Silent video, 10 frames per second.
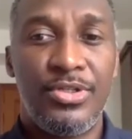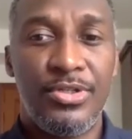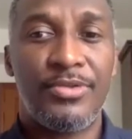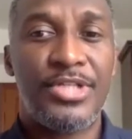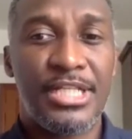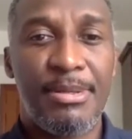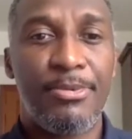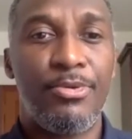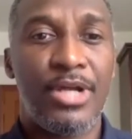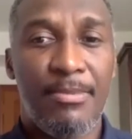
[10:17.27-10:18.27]
you know, check
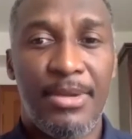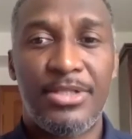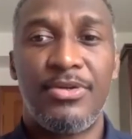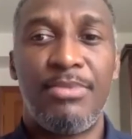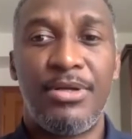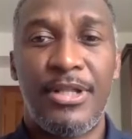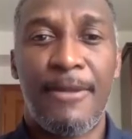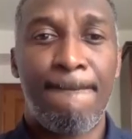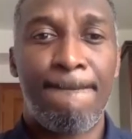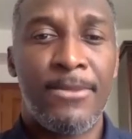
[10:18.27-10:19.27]
people who are coming into a building.